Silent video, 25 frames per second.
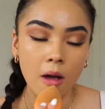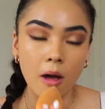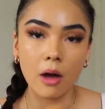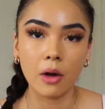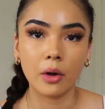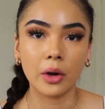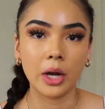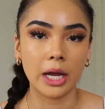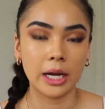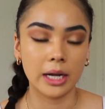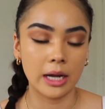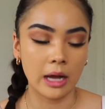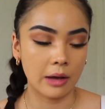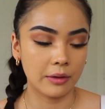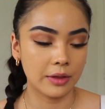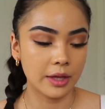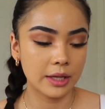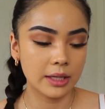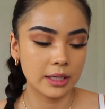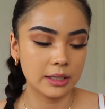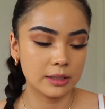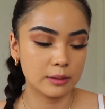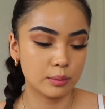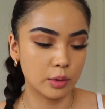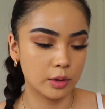Okay, now that
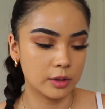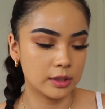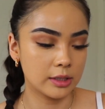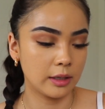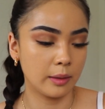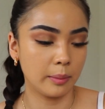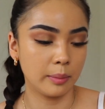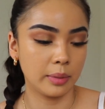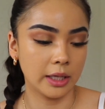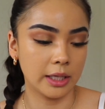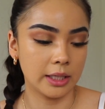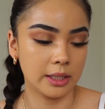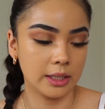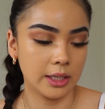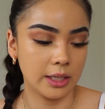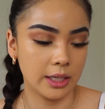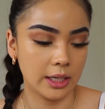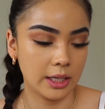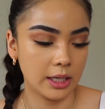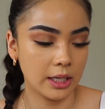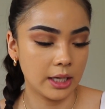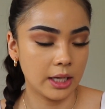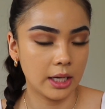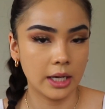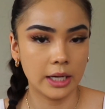that's mostly blended
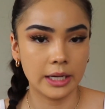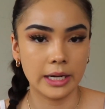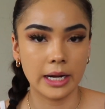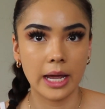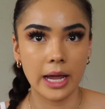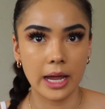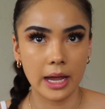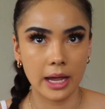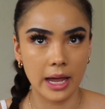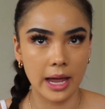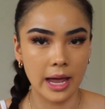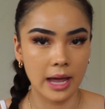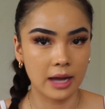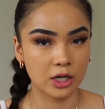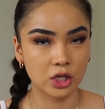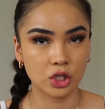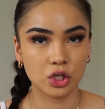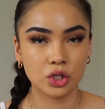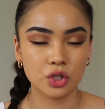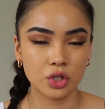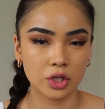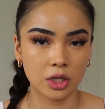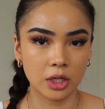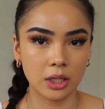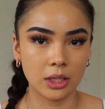in, an
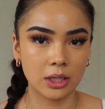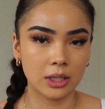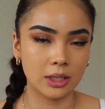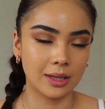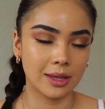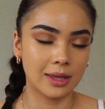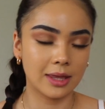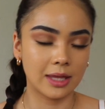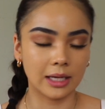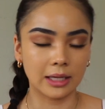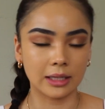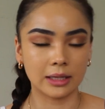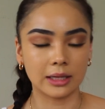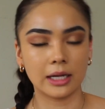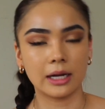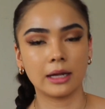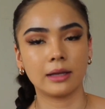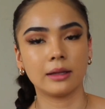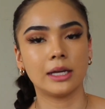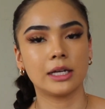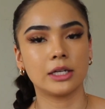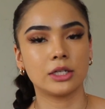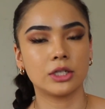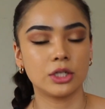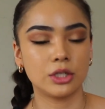extra thing that I
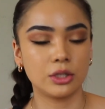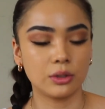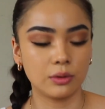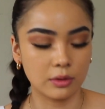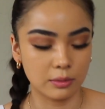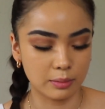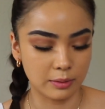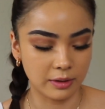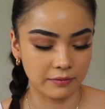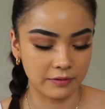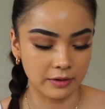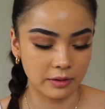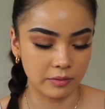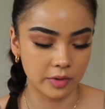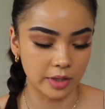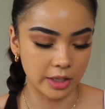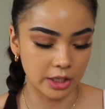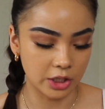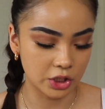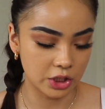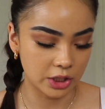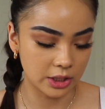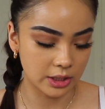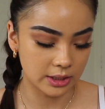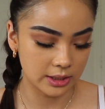like to do with my
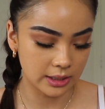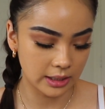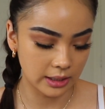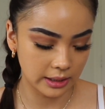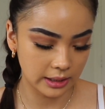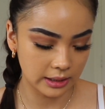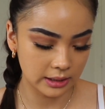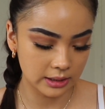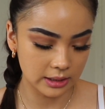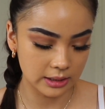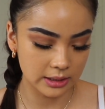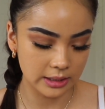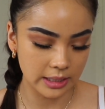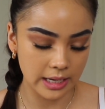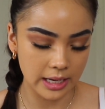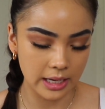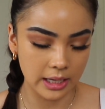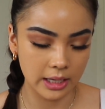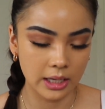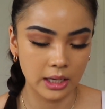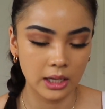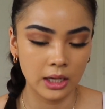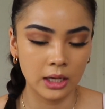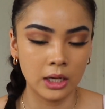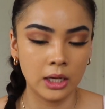foundation is I like to
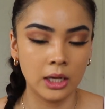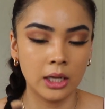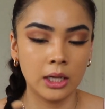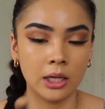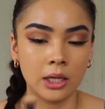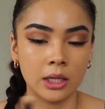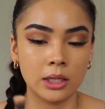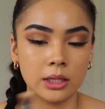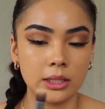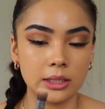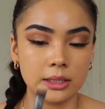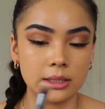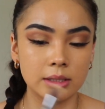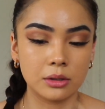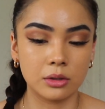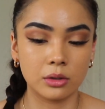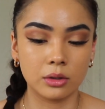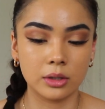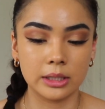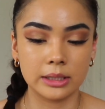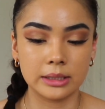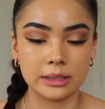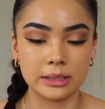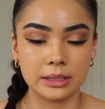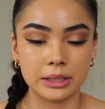take this little
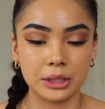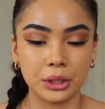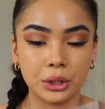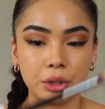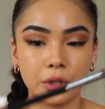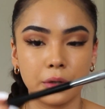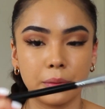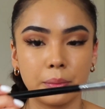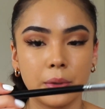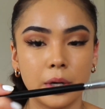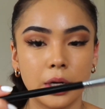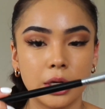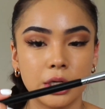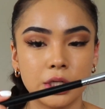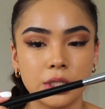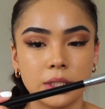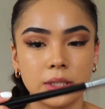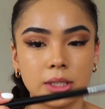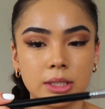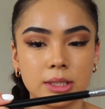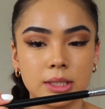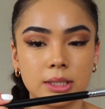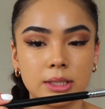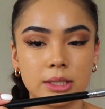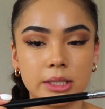concealer brush.
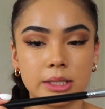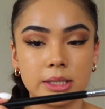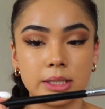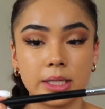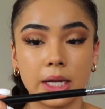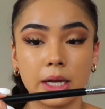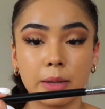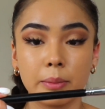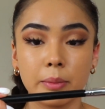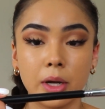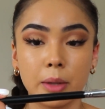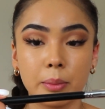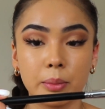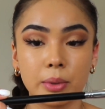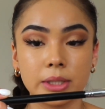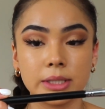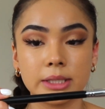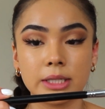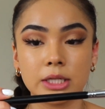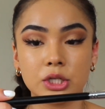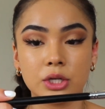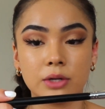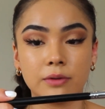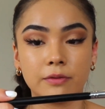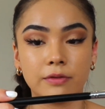This is the Sigma
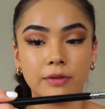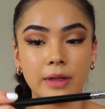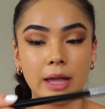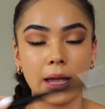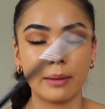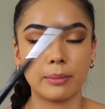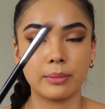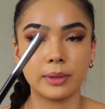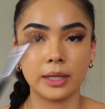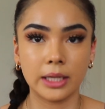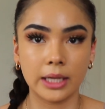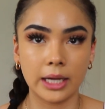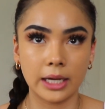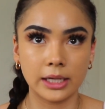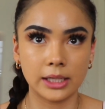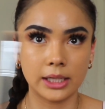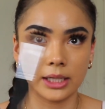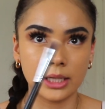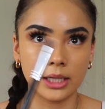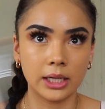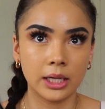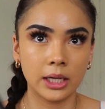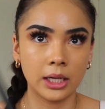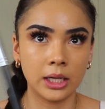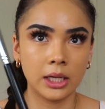Precision Flat
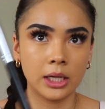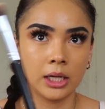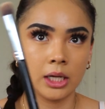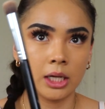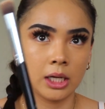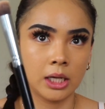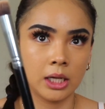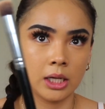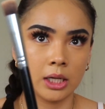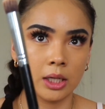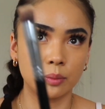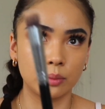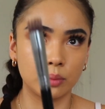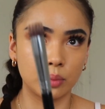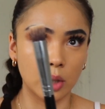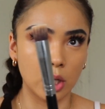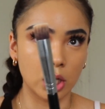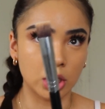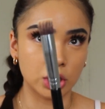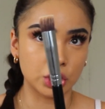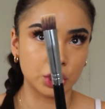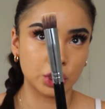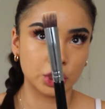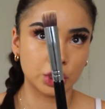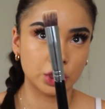P80
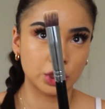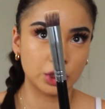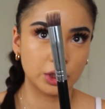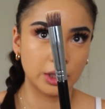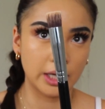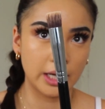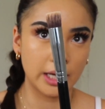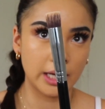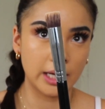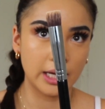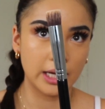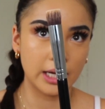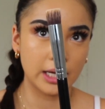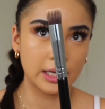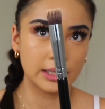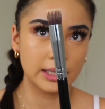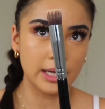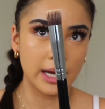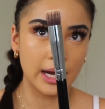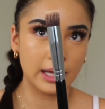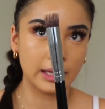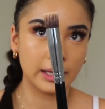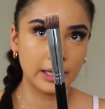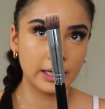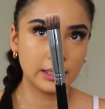brush, and
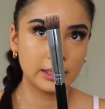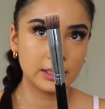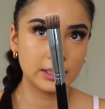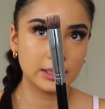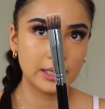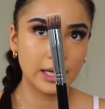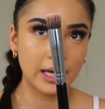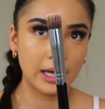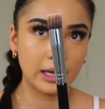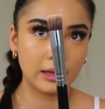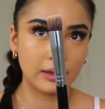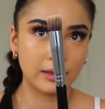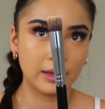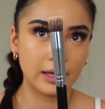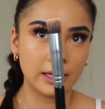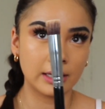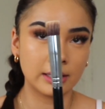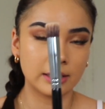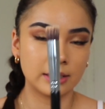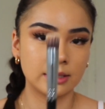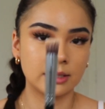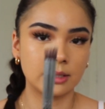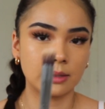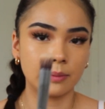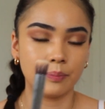I like to take
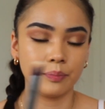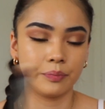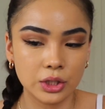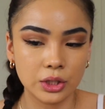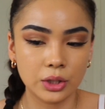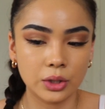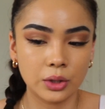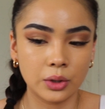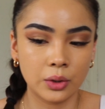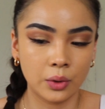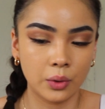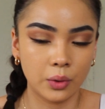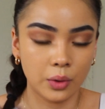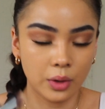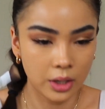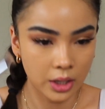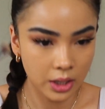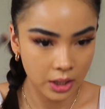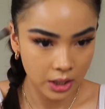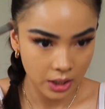this to